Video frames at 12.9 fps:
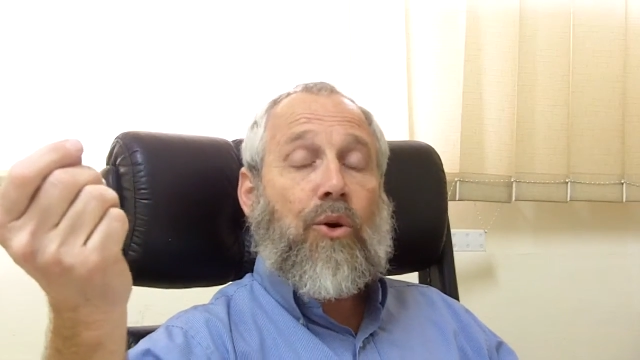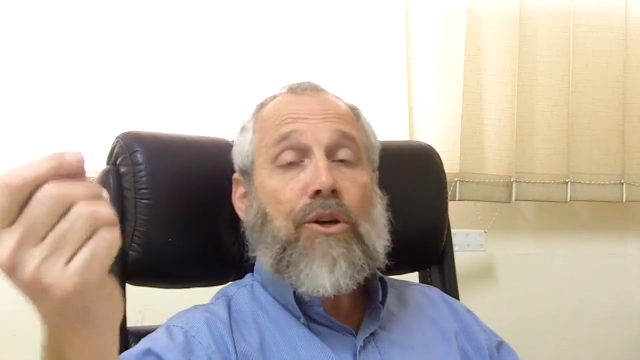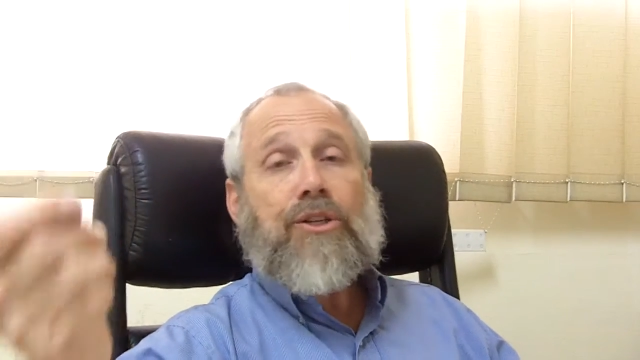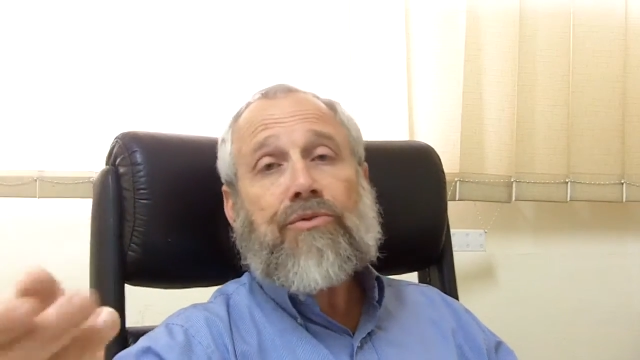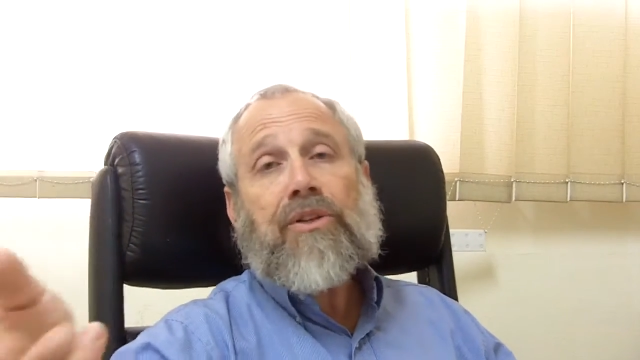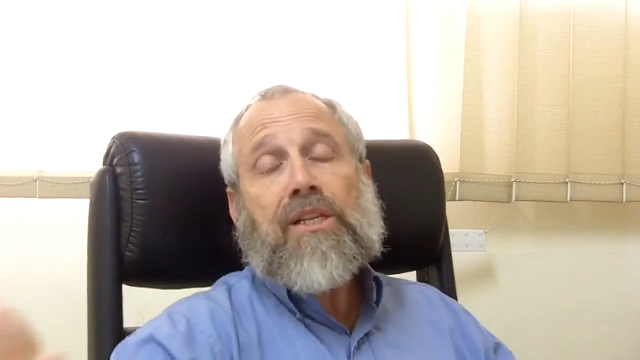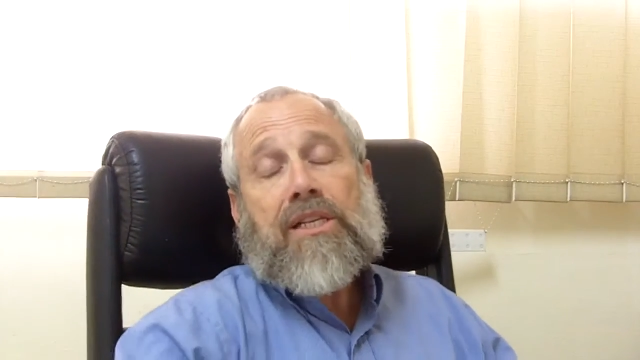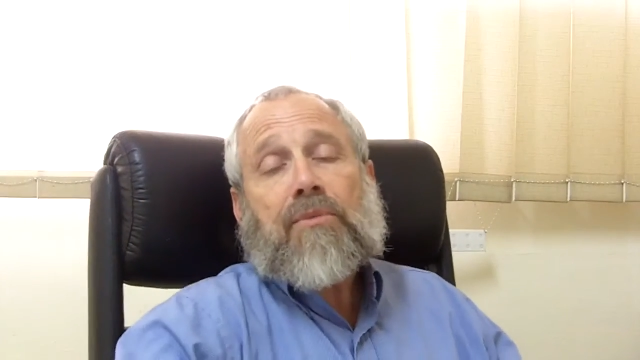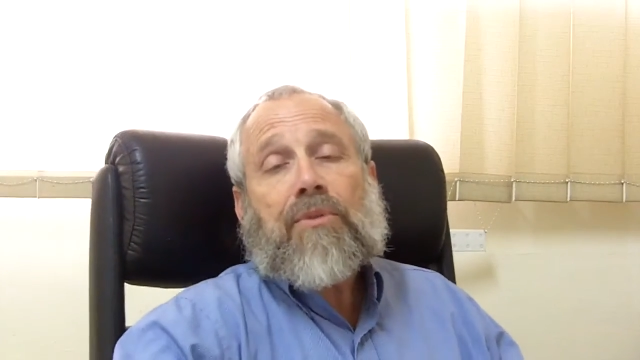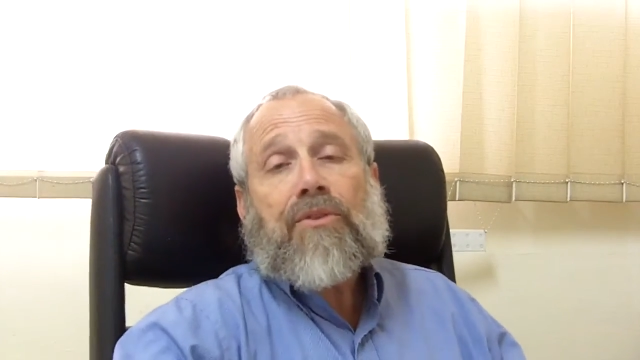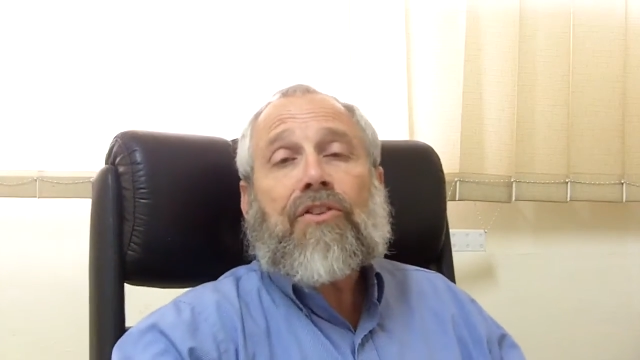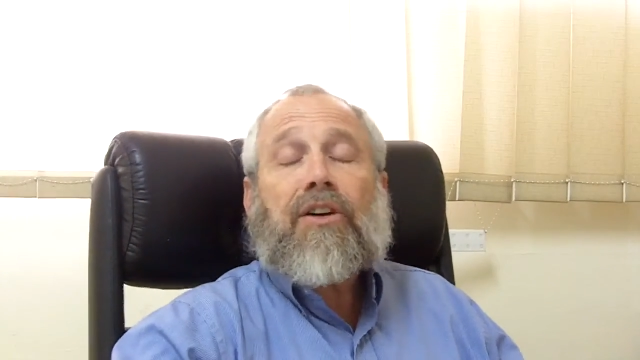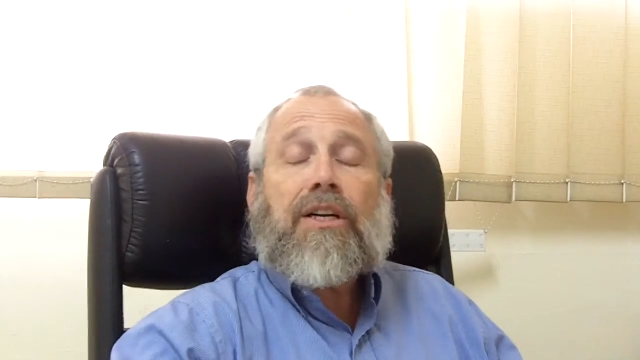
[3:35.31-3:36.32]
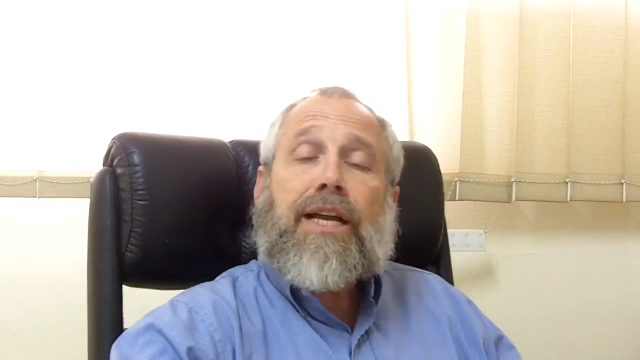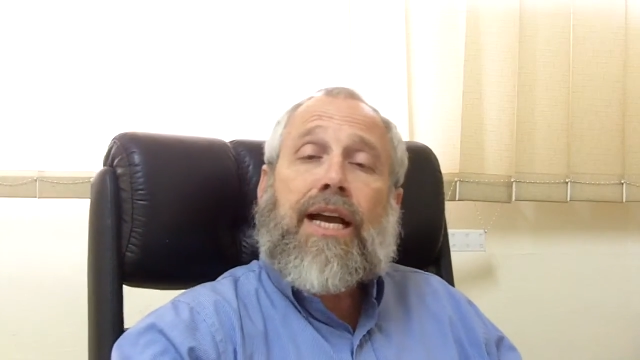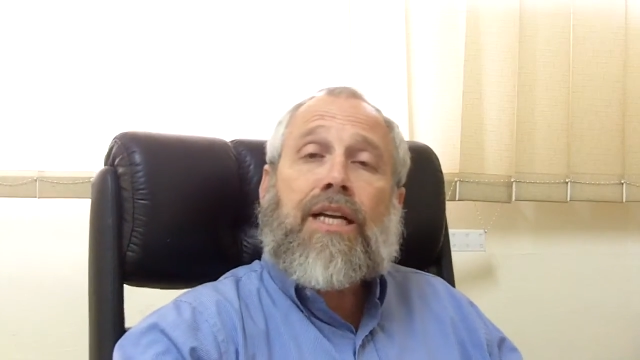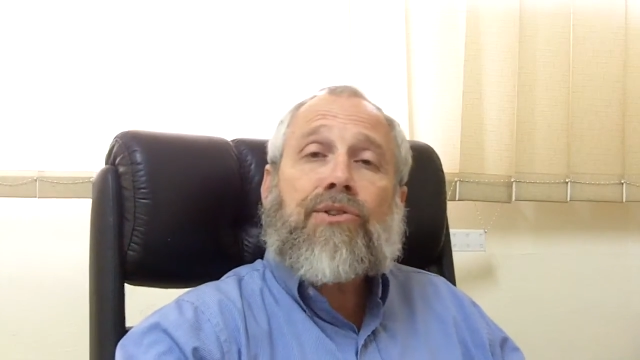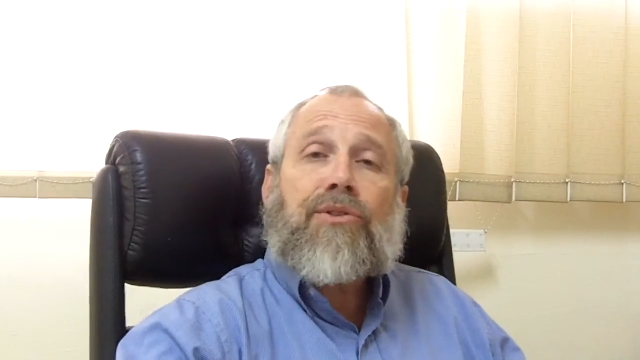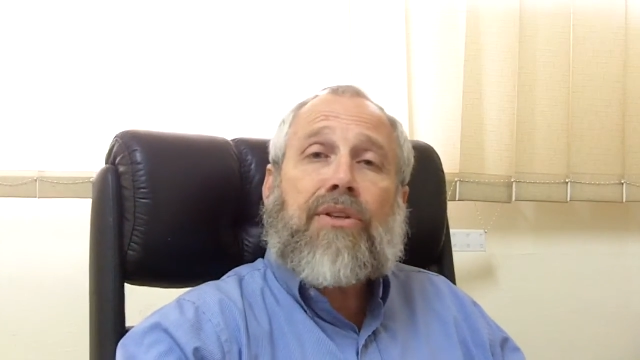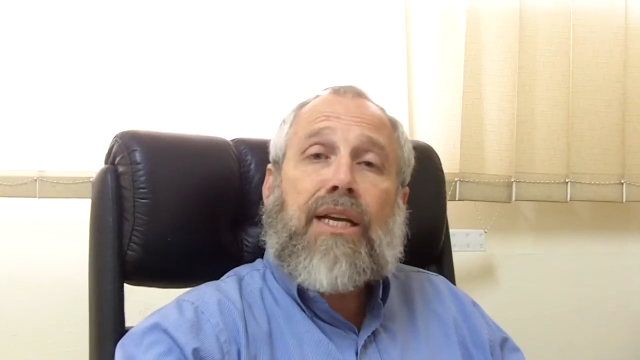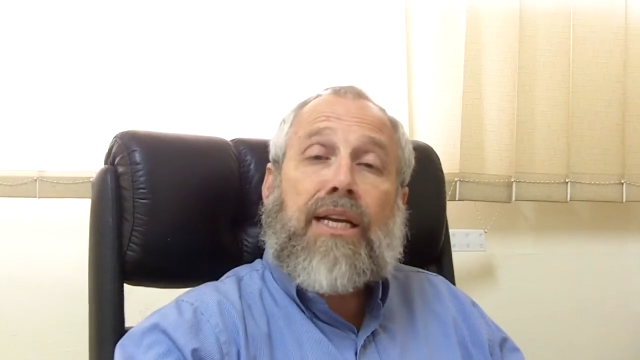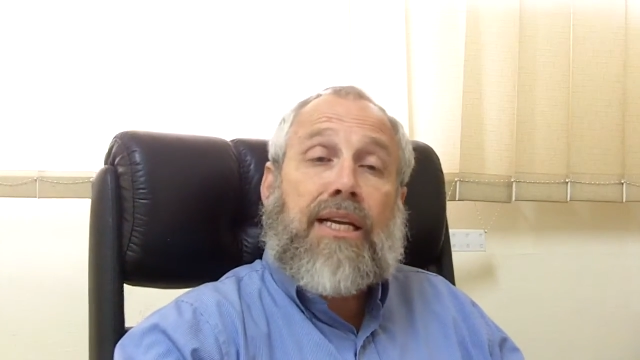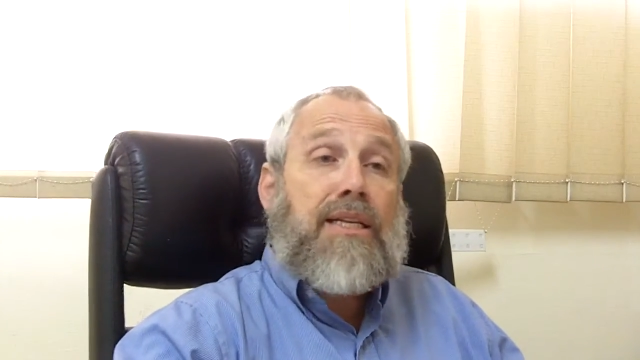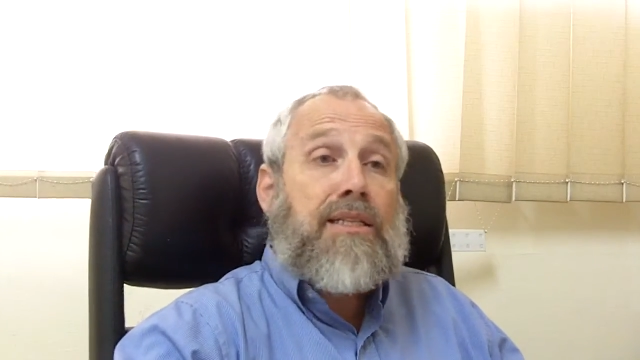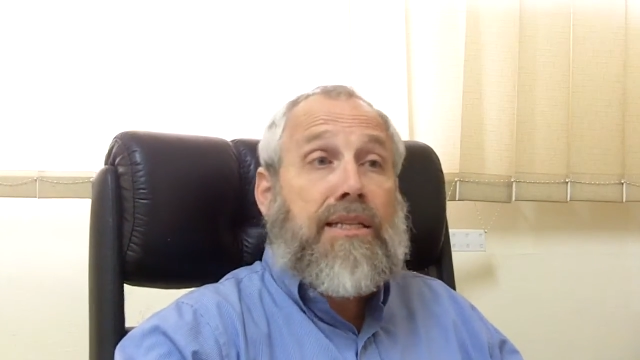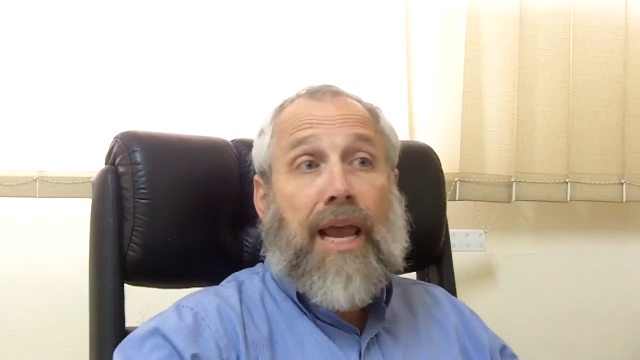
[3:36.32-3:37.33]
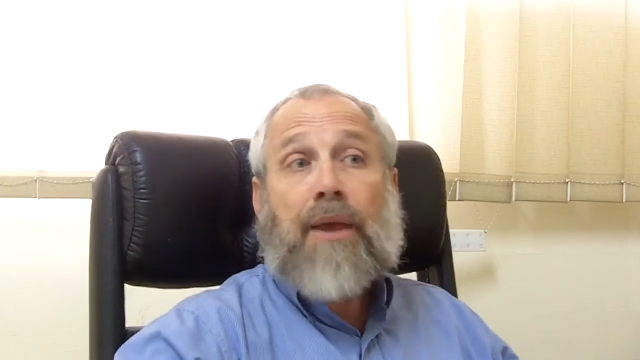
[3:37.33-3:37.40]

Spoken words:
Or is it really something very natural that is